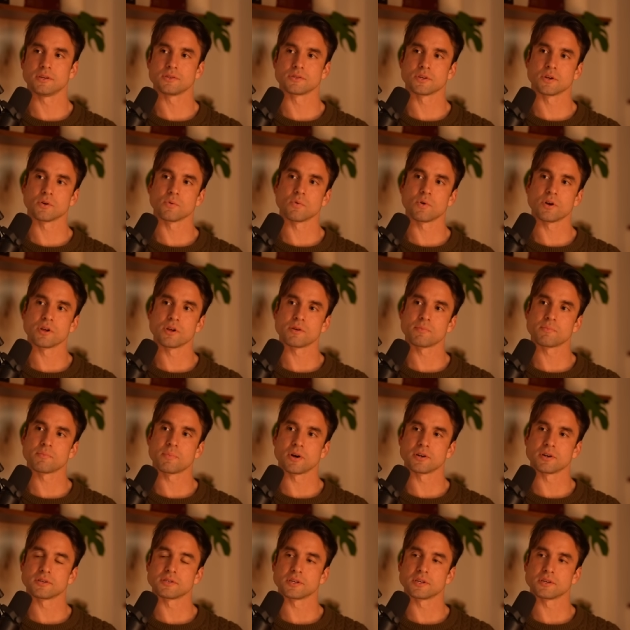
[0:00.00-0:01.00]
there one in
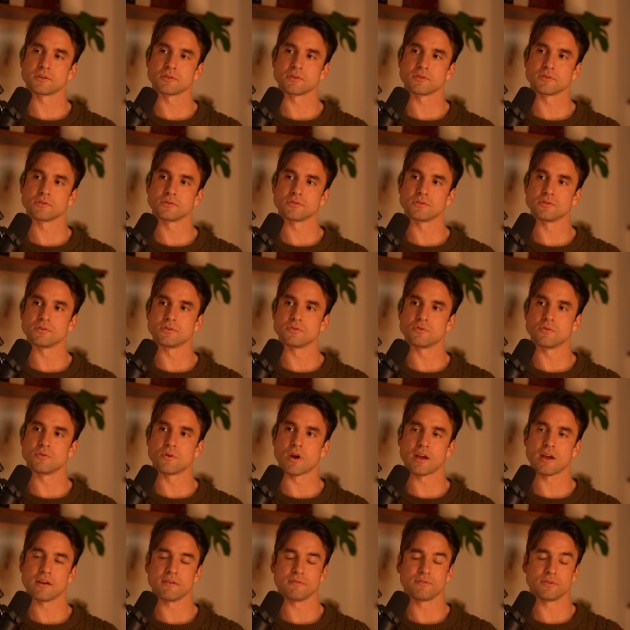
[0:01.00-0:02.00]
particular you
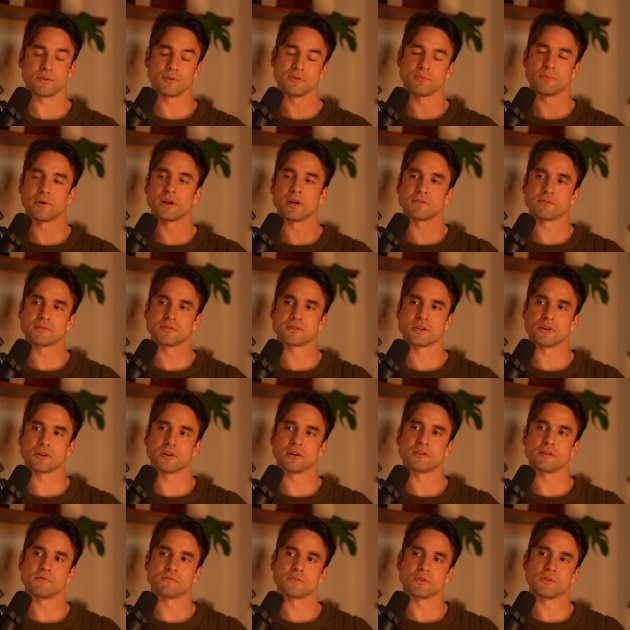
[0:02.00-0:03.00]
gra- if you don't mind sharing
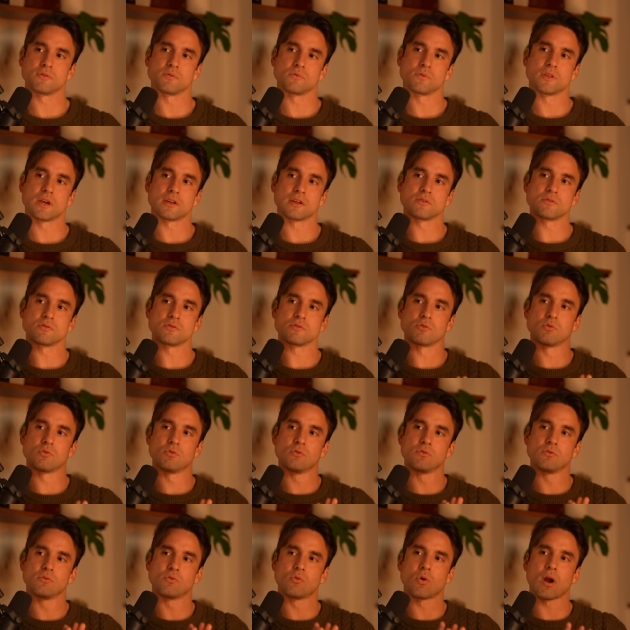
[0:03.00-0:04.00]
if that you
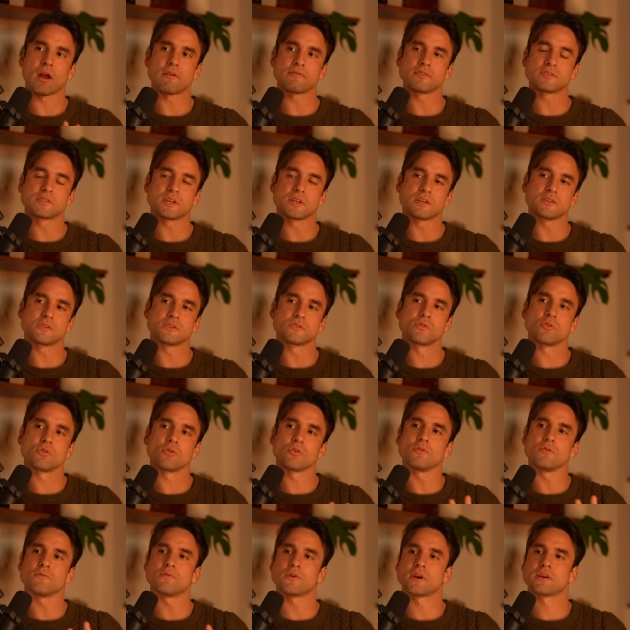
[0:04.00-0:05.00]
gravitate to or
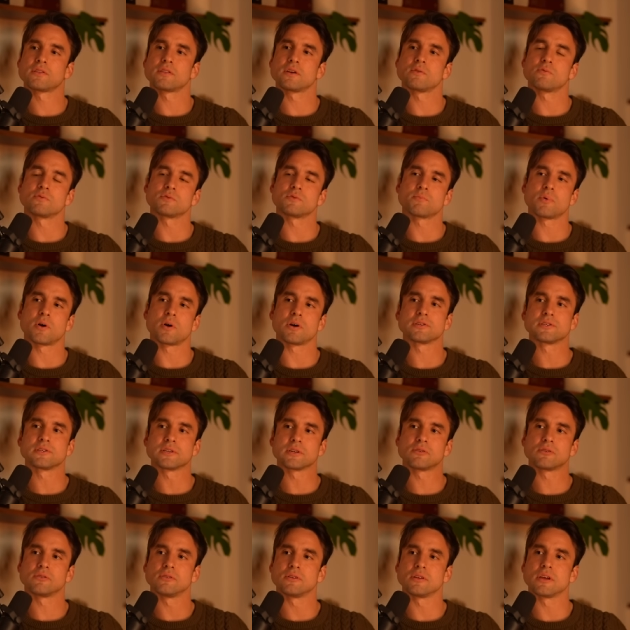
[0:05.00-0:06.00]
you found that was
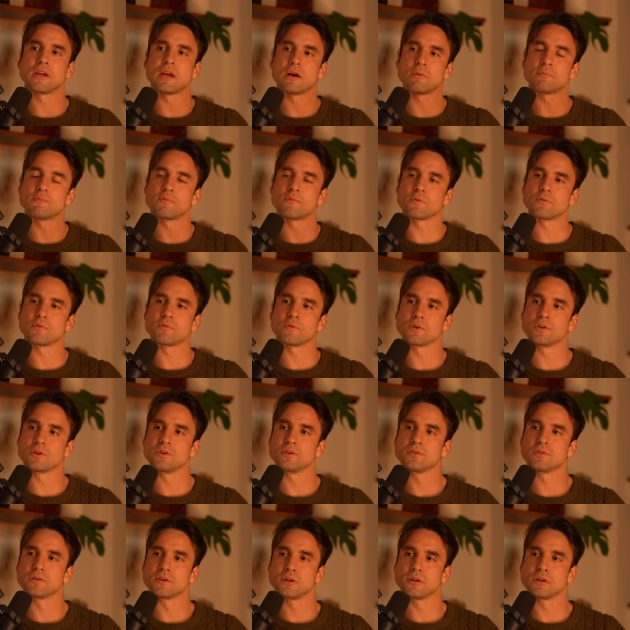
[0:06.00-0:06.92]
particularly helpful for you?